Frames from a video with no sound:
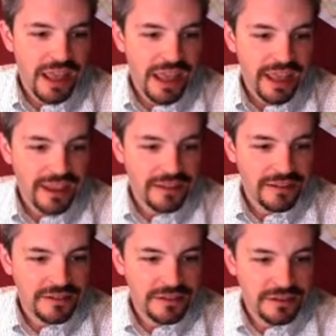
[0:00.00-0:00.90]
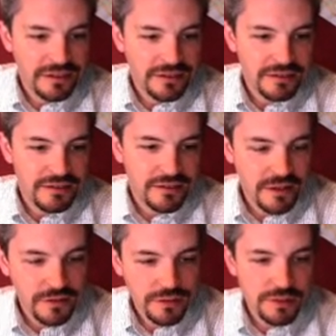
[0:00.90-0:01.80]
And to
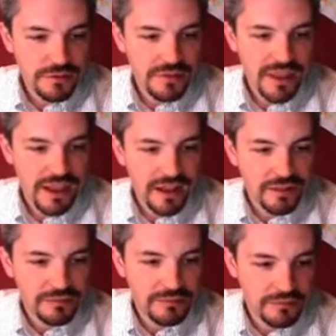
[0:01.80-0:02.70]
talk through that, I'll